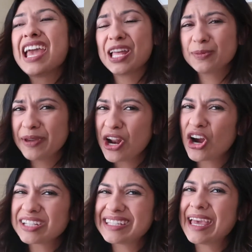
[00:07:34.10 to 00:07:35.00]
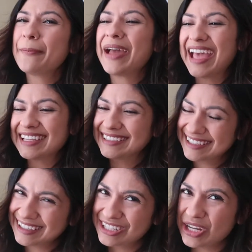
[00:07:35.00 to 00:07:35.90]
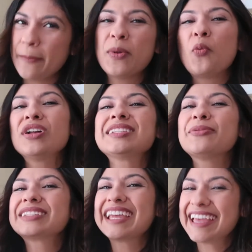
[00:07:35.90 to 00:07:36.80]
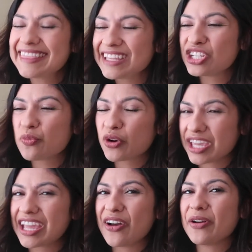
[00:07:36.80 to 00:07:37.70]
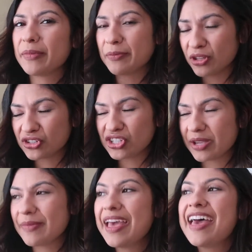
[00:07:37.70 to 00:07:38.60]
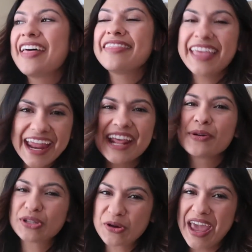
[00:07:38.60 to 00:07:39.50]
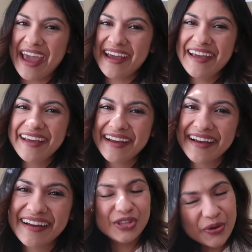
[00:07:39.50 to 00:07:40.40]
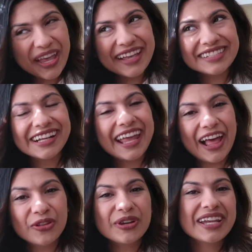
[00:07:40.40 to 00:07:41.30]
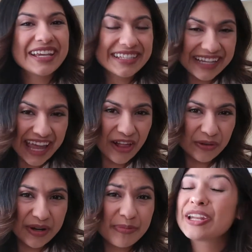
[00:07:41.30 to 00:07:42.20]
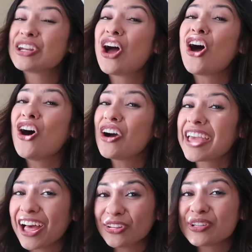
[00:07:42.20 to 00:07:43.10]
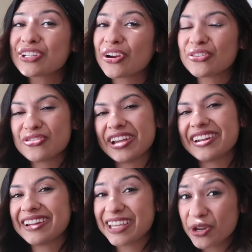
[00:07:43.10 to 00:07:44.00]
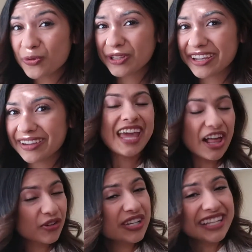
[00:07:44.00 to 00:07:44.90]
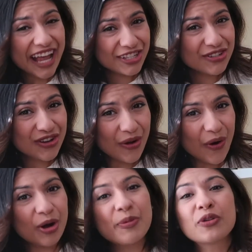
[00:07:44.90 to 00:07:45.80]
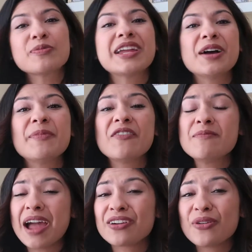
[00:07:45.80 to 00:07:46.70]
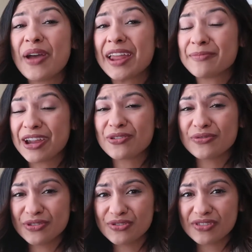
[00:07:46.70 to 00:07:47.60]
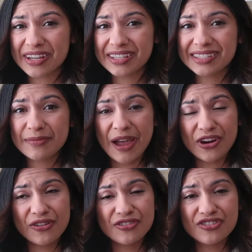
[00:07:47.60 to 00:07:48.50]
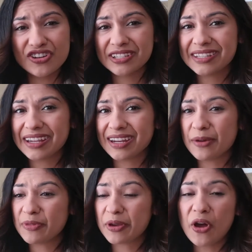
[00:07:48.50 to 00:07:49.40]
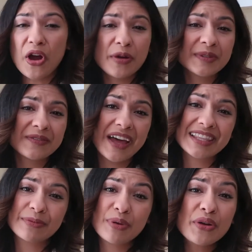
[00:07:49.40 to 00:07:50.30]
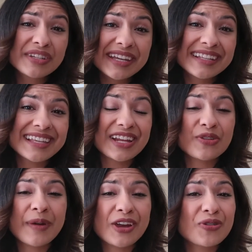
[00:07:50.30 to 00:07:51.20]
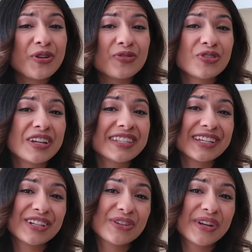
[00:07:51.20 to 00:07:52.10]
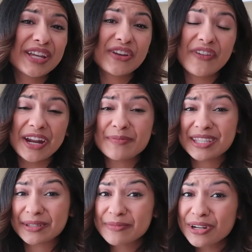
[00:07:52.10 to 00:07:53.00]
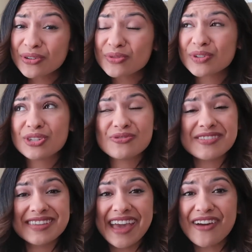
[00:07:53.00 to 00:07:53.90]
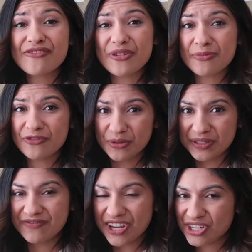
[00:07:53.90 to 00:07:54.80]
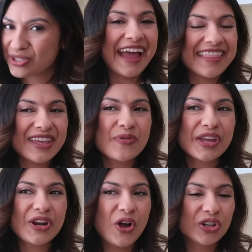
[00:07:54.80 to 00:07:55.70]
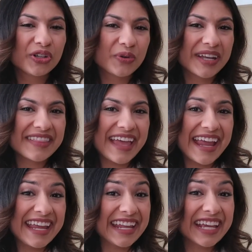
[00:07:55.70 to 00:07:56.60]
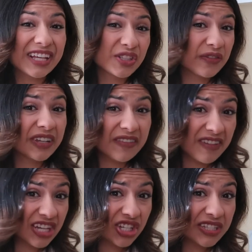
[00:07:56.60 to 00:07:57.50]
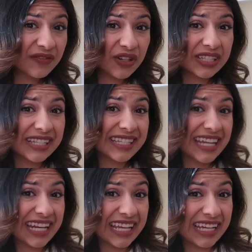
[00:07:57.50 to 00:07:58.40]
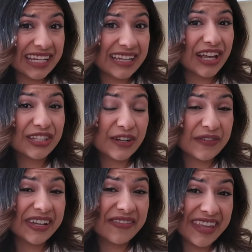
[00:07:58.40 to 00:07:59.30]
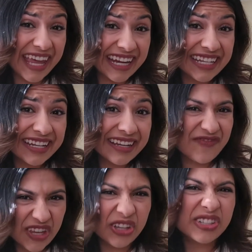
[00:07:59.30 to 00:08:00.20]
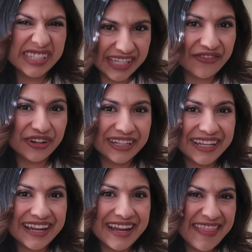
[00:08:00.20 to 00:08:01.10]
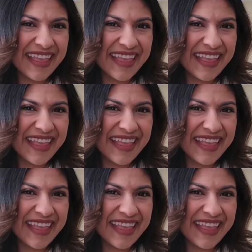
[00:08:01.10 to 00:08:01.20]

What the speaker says: it's been hard to get my ass to the gym, but once I was in the gym working out in my brother's gym, then it was okay. So yes, a calorie is a calorie, but not all calories are created equally. Calories, as you know, are both made up of macro and micronutrients. The macronutrients taking up the carbs, fats, and proteins, and your micronutrients including your vitamins and minerals, which you can get from fruits and veggies. I think we can all agree that eating a serving of veggies versus eating a serving of candy feels differently, and